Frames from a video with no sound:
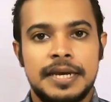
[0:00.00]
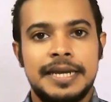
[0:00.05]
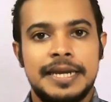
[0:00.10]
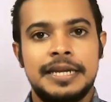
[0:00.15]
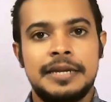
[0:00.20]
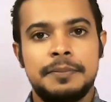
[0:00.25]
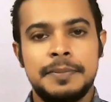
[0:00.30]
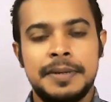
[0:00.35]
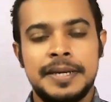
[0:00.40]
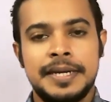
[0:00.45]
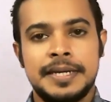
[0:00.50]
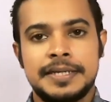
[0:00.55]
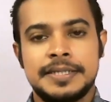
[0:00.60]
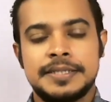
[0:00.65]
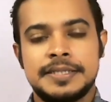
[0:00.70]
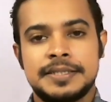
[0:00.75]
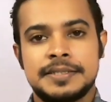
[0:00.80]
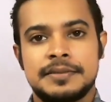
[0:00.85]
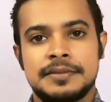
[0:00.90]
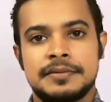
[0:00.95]
It
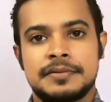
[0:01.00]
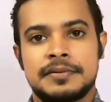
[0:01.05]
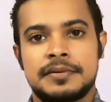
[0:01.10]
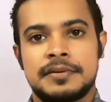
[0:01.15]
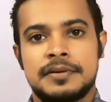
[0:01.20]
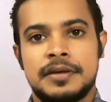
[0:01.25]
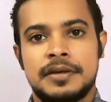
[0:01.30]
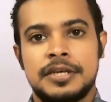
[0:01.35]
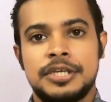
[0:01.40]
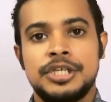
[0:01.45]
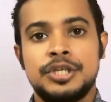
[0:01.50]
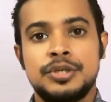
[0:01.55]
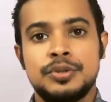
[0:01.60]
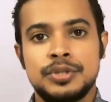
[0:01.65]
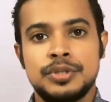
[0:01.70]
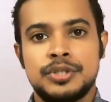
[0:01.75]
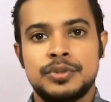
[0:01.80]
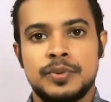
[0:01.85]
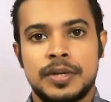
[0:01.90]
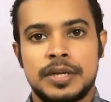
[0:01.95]
means
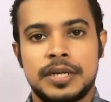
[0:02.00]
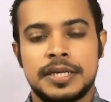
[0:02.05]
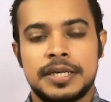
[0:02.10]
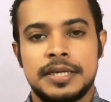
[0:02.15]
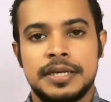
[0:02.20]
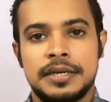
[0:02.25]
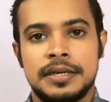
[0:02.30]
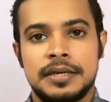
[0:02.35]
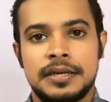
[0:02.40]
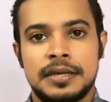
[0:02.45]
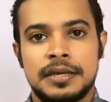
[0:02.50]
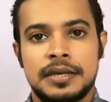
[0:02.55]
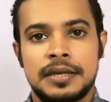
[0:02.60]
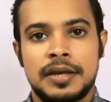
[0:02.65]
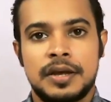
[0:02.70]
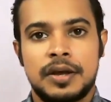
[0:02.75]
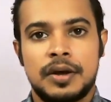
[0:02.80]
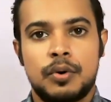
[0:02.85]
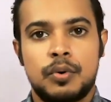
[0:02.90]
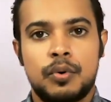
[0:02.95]
usually
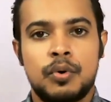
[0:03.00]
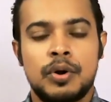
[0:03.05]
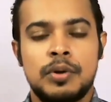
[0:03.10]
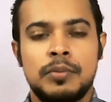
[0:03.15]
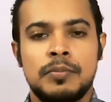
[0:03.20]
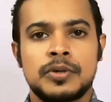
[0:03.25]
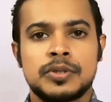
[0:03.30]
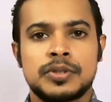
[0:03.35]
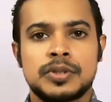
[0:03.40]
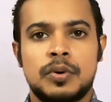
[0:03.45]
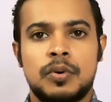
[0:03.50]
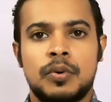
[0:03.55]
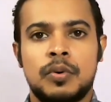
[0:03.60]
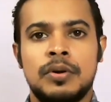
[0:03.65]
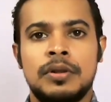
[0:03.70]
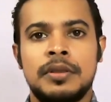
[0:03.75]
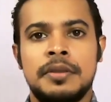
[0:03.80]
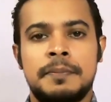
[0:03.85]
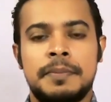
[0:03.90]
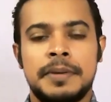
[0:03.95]
almost
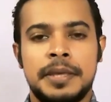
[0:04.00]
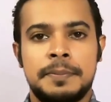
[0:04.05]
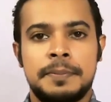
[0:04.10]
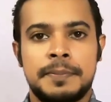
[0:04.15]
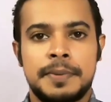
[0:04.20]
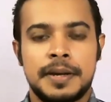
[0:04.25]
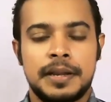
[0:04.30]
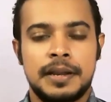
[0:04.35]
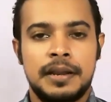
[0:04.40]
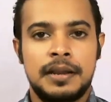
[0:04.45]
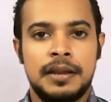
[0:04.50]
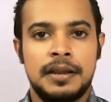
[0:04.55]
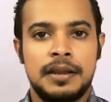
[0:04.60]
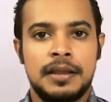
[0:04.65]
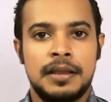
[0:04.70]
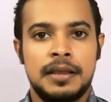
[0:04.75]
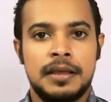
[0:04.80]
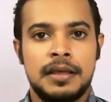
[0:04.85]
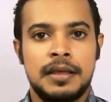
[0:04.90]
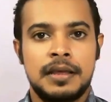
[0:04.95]
all the people
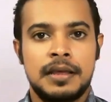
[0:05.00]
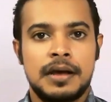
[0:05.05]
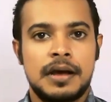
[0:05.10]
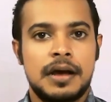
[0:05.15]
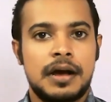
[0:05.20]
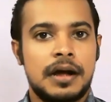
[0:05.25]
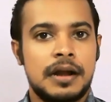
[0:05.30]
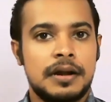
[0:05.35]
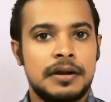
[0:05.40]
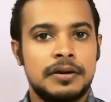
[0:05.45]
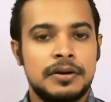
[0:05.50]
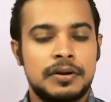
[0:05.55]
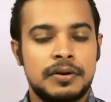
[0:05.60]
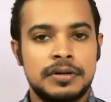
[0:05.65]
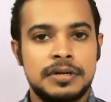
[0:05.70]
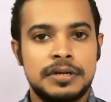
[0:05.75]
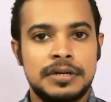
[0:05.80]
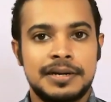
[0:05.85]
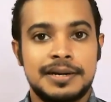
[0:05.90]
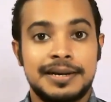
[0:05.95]
are
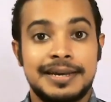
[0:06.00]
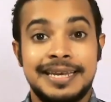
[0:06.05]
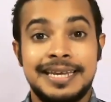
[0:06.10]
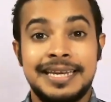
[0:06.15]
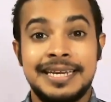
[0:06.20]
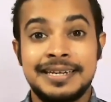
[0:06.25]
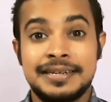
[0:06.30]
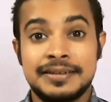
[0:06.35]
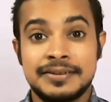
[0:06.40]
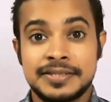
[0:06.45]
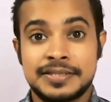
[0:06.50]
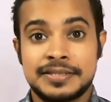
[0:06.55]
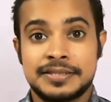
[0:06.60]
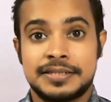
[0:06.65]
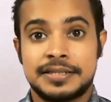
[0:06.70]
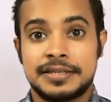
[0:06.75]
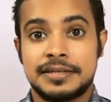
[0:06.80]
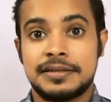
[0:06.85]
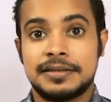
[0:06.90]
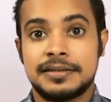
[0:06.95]
not
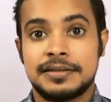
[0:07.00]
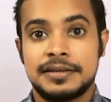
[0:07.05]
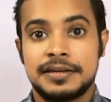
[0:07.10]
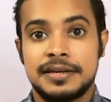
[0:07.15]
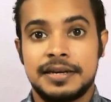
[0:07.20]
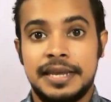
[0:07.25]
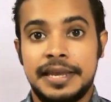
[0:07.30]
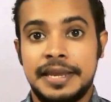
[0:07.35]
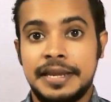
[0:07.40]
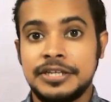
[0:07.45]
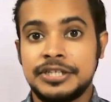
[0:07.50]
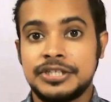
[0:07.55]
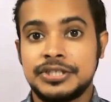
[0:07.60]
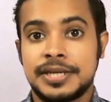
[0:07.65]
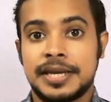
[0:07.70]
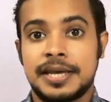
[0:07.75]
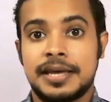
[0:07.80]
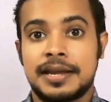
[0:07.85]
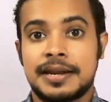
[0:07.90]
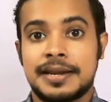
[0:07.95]
interested in
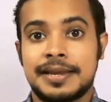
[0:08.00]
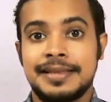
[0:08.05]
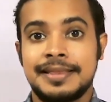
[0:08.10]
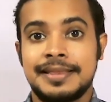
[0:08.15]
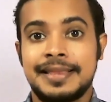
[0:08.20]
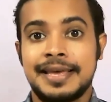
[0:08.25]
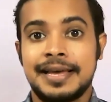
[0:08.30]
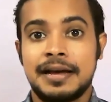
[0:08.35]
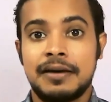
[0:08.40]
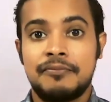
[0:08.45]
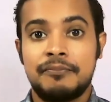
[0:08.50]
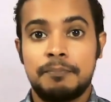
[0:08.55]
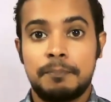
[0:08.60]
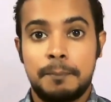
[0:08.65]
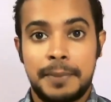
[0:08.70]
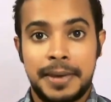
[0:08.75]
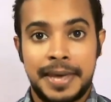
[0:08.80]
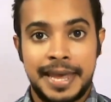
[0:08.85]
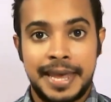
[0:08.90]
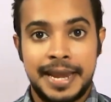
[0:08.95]
sharing their
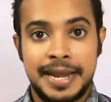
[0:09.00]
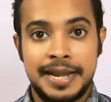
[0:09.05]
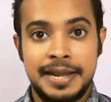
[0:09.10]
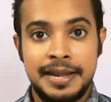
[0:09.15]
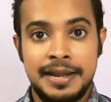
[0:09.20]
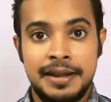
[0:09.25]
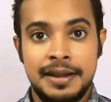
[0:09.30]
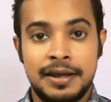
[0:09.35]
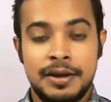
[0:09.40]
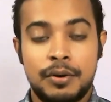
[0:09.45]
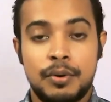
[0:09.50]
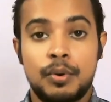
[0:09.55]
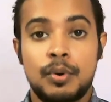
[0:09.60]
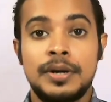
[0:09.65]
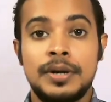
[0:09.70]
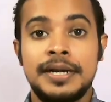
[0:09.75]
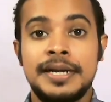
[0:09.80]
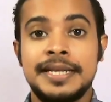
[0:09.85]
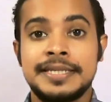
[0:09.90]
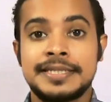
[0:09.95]
pain or
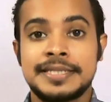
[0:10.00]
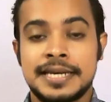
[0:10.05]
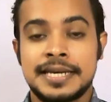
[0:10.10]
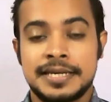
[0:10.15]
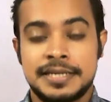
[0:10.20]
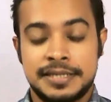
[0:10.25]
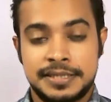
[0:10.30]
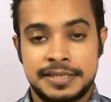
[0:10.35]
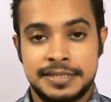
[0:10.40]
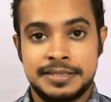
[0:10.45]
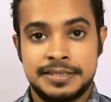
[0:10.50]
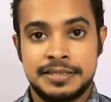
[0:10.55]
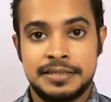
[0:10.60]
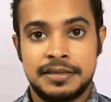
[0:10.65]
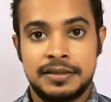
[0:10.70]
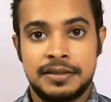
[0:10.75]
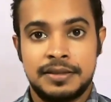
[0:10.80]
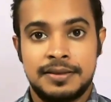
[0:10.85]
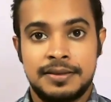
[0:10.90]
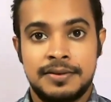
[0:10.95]
desires
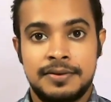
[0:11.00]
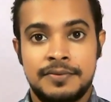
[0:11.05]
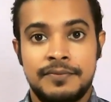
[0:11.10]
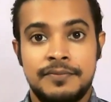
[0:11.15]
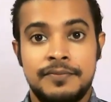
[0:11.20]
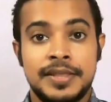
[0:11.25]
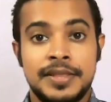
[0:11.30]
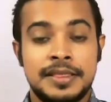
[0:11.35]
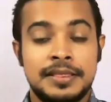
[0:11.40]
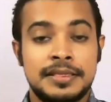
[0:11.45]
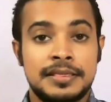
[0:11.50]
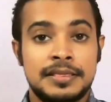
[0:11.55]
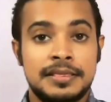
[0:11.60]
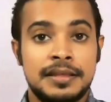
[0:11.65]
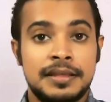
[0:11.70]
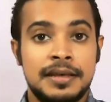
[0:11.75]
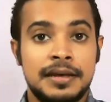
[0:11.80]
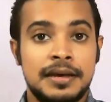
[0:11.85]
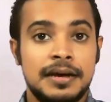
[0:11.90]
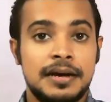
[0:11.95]
with
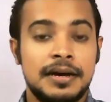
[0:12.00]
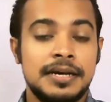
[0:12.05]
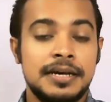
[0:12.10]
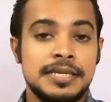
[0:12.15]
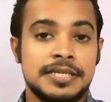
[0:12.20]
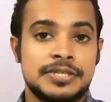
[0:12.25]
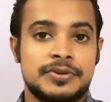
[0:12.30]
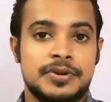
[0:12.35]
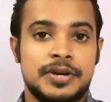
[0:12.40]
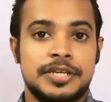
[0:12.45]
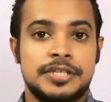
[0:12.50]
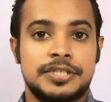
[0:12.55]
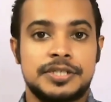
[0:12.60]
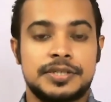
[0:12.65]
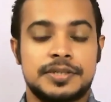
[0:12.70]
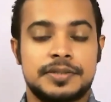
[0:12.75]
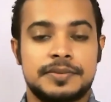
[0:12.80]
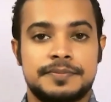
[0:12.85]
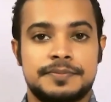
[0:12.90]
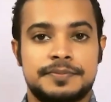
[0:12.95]
a stranger.